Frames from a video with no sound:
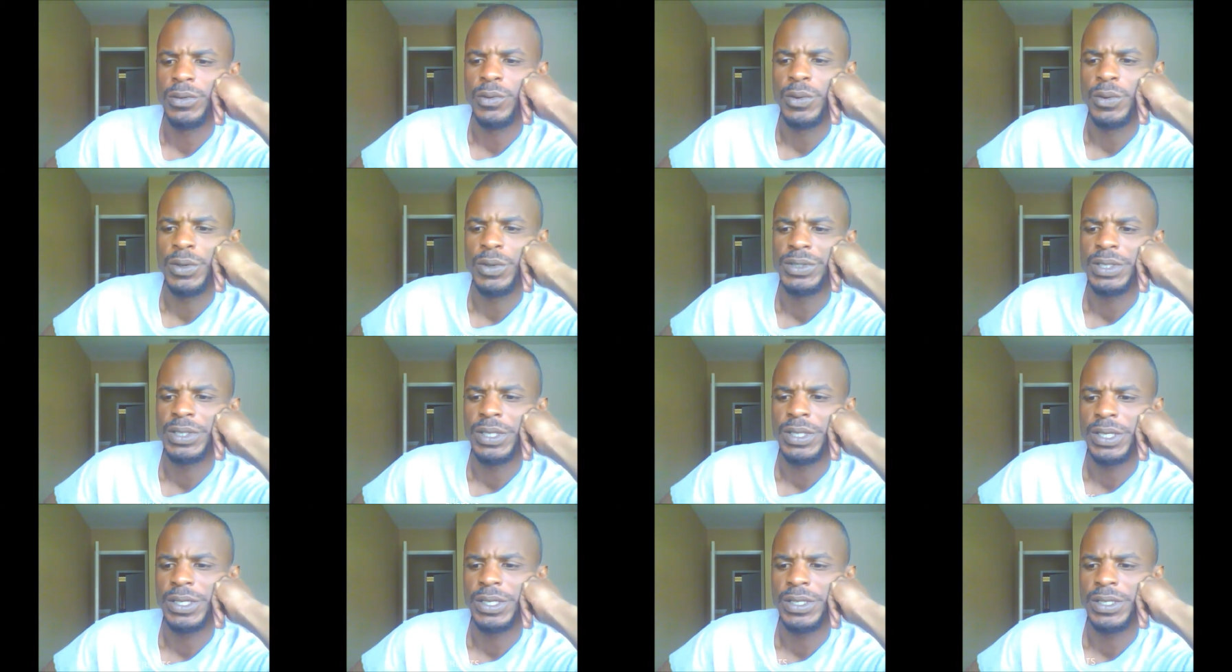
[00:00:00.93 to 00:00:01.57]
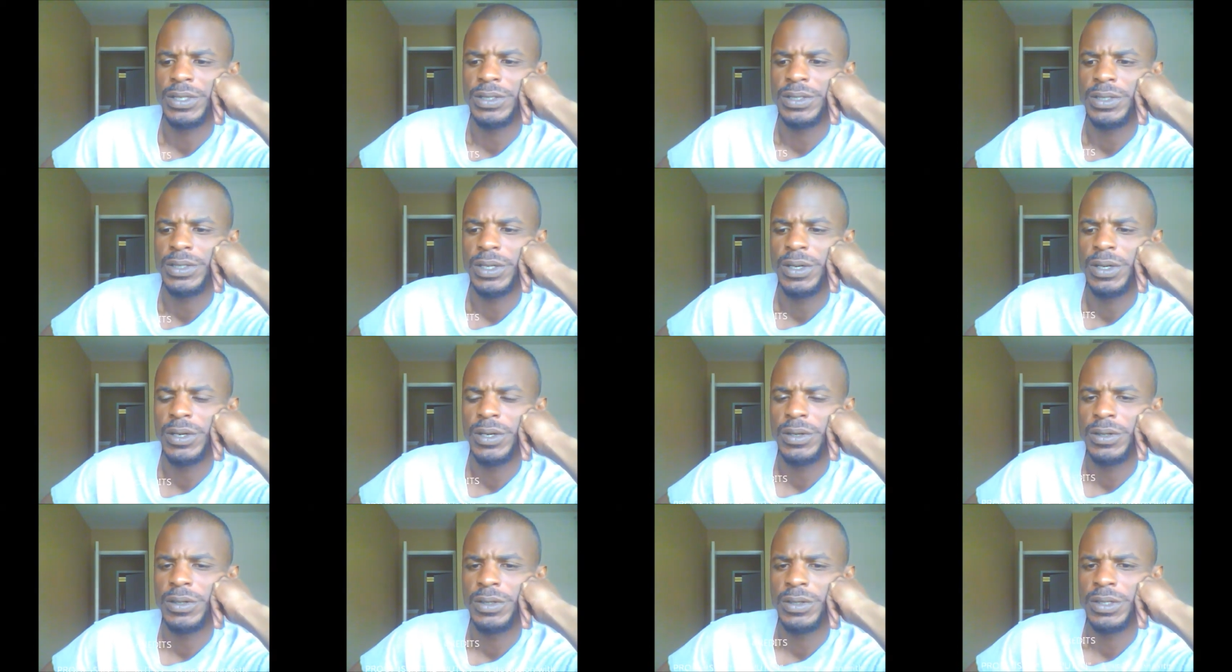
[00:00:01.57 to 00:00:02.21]
Once again, it's
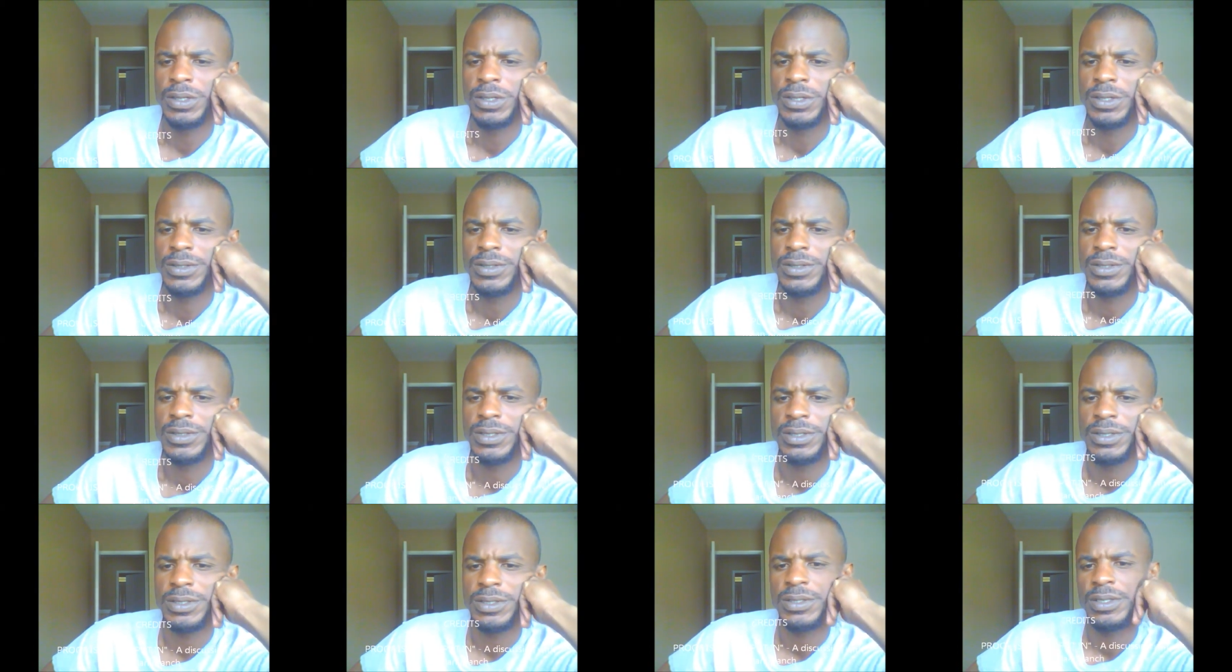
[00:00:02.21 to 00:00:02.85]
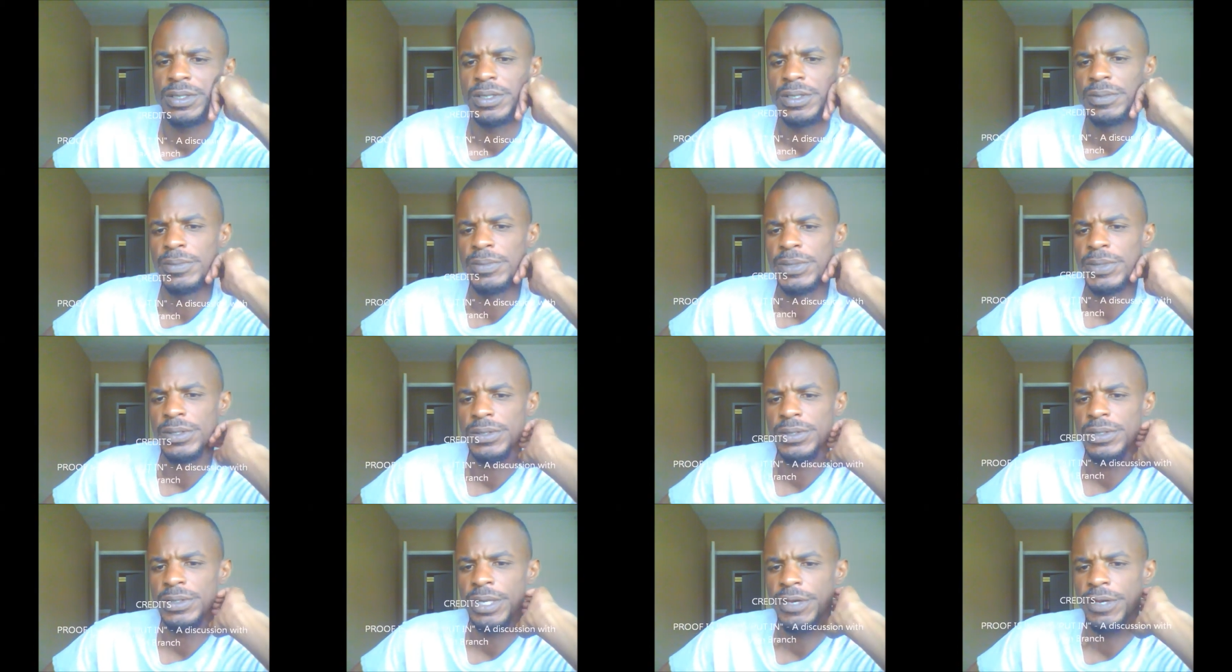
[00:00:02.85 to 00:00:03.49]
on, and it's 16
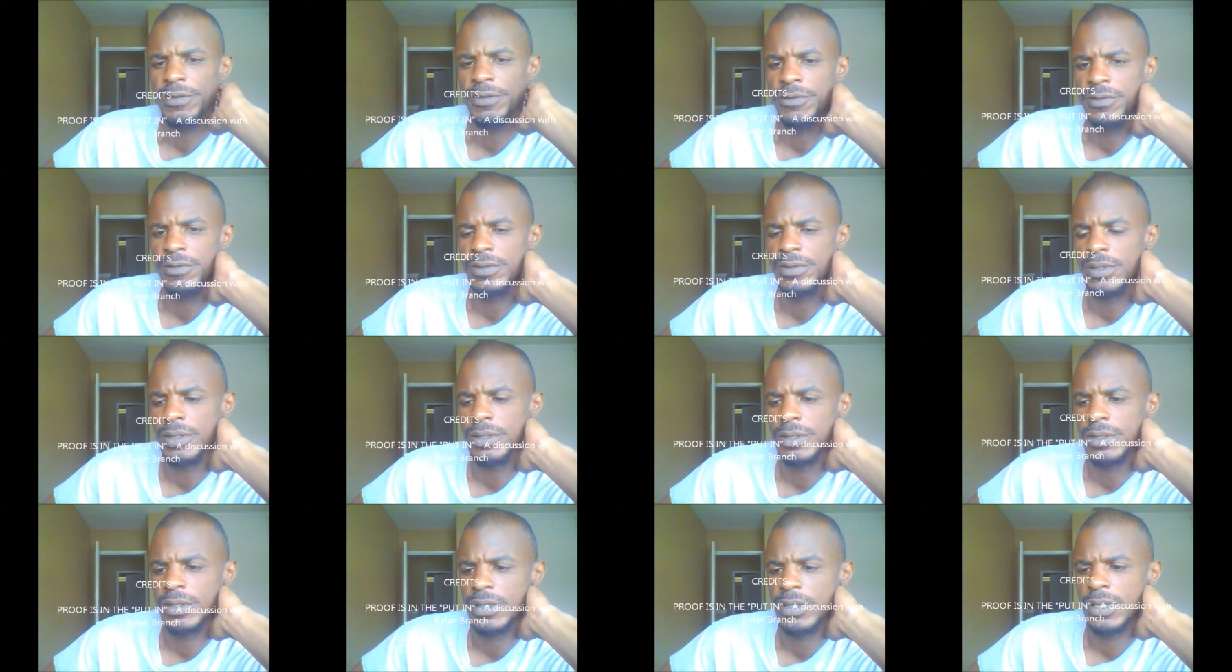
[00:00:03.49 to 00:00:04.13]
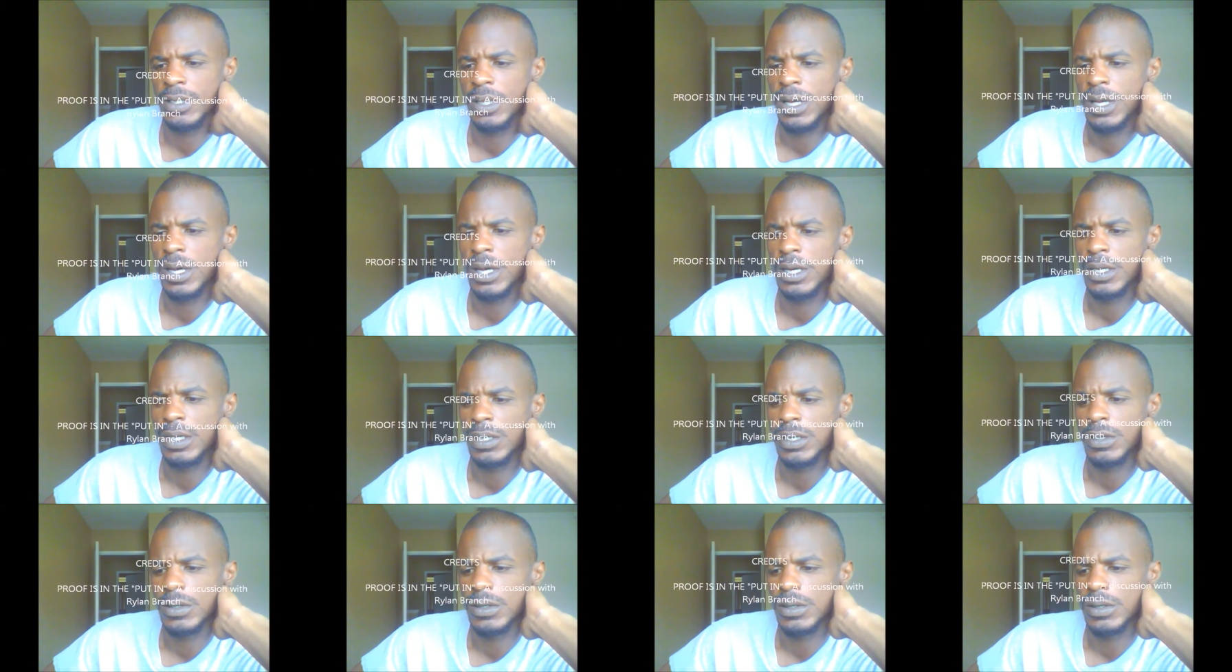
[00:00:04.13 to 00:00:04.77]
minutes after 10
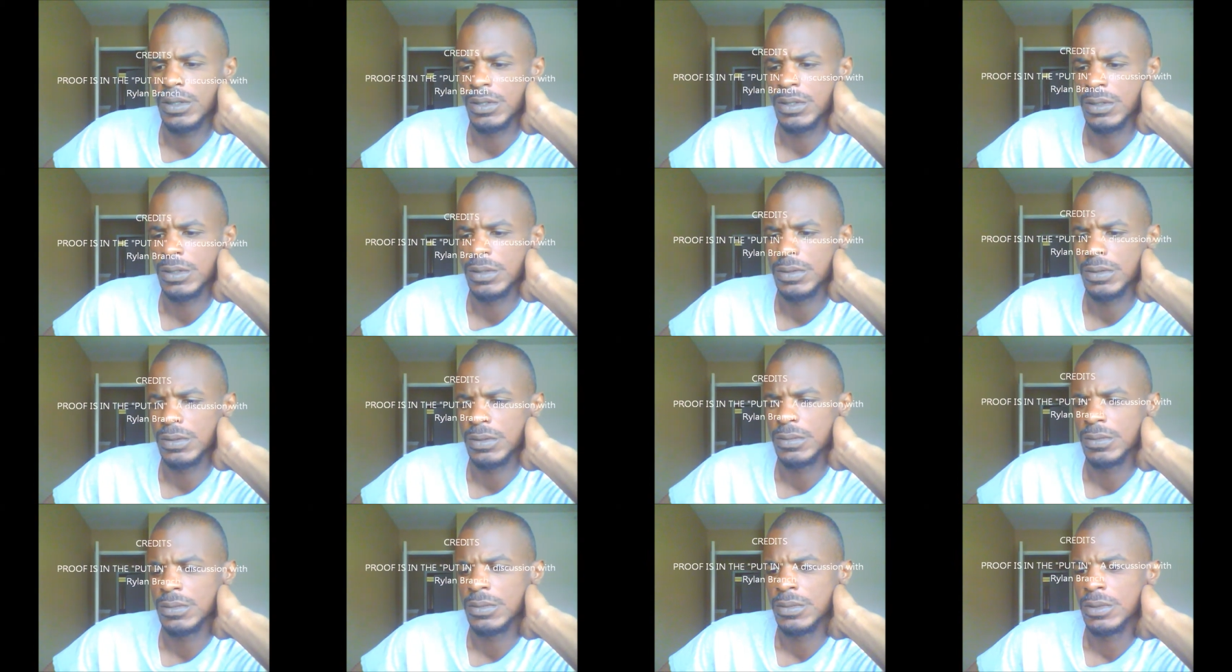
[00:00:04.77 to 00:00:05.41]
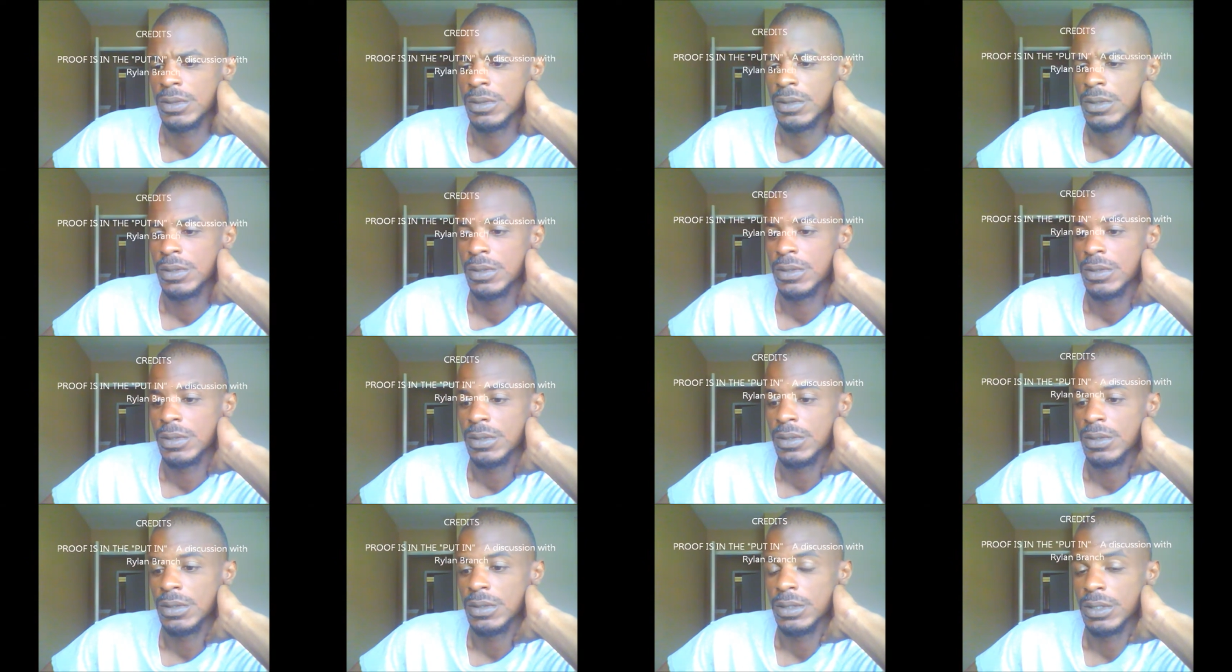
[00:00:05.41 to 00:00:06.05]
o'clock on
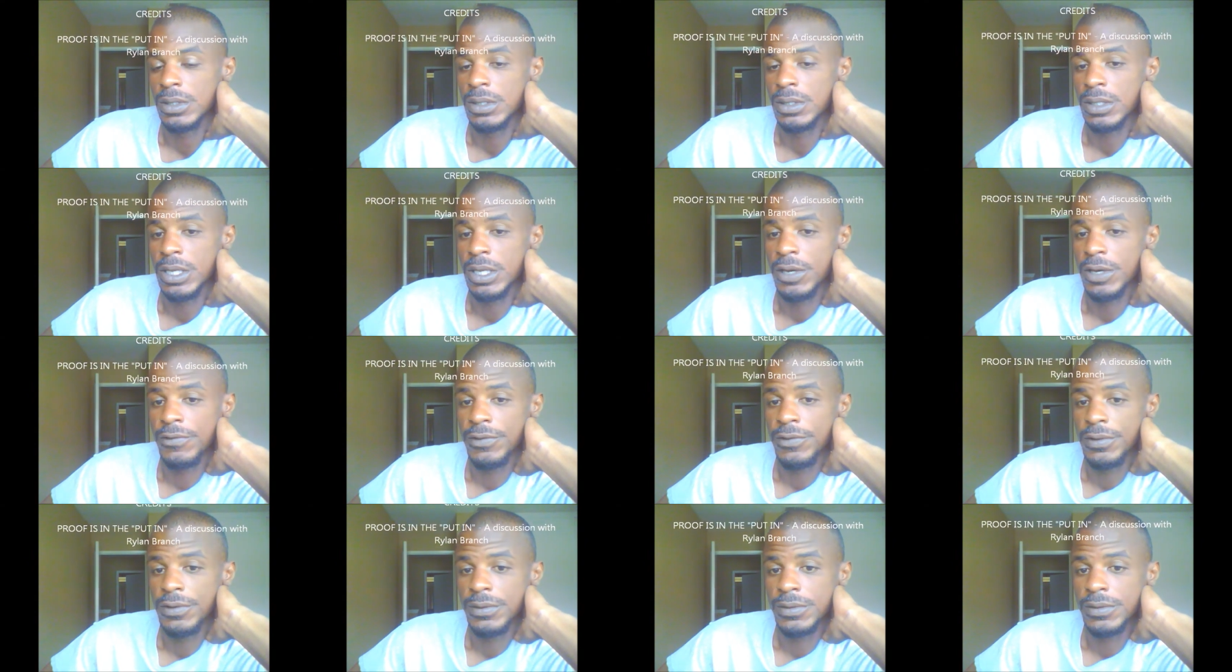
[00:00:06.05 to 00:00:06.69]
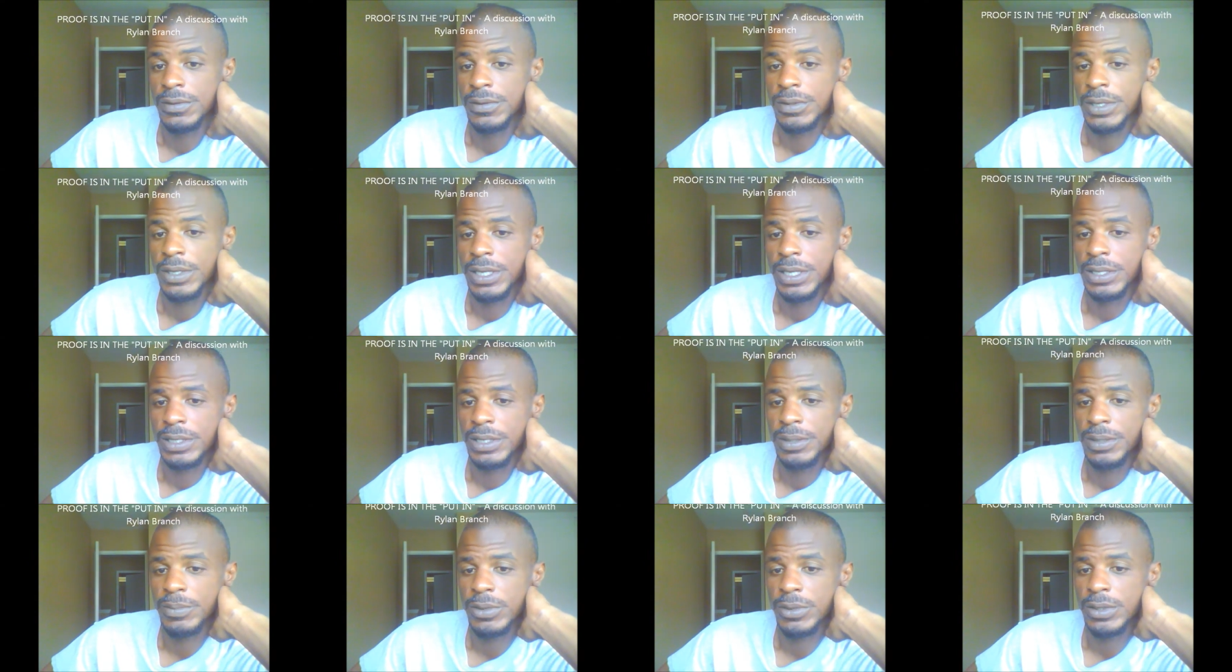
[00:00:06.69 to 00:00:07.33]
the 11th,
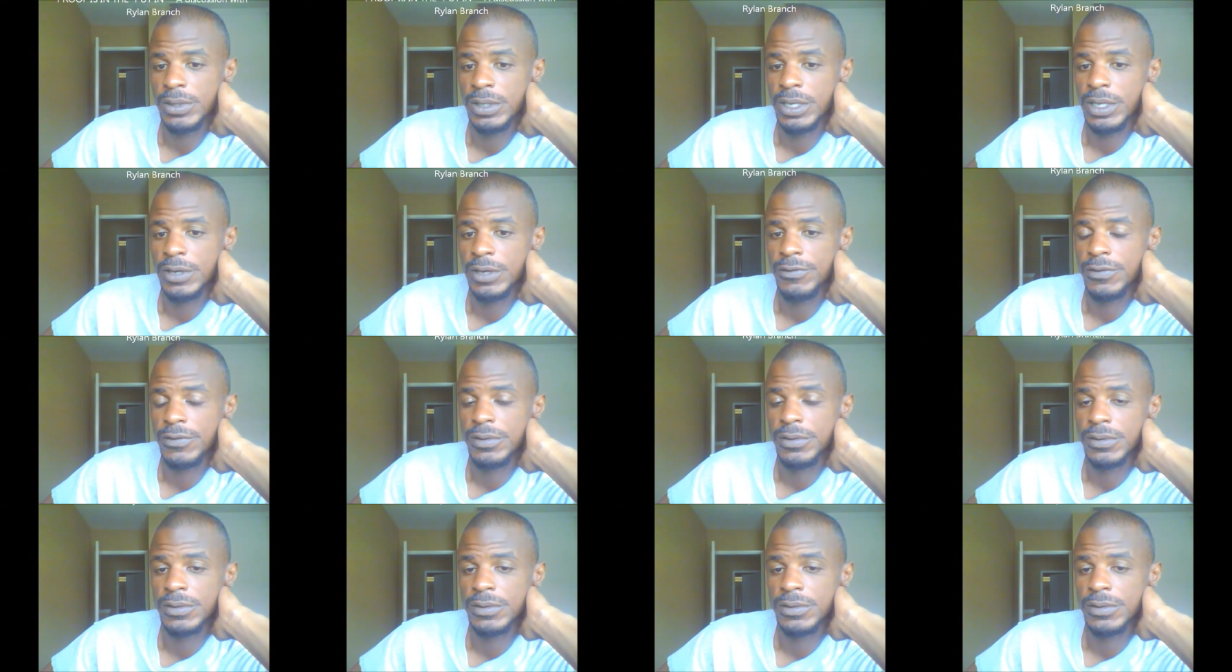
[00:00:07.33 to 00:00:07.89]
day number 11,